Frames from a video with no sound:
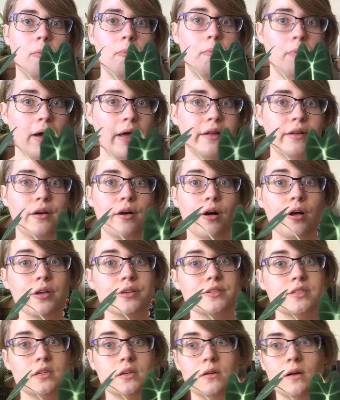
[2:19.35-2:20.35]
But
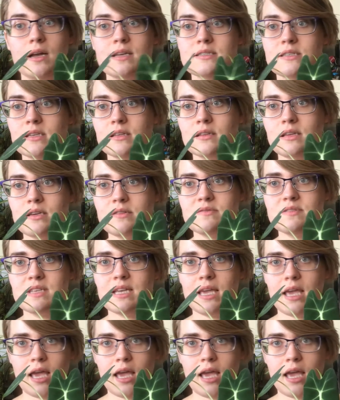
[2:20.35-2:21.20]
also, as the leaves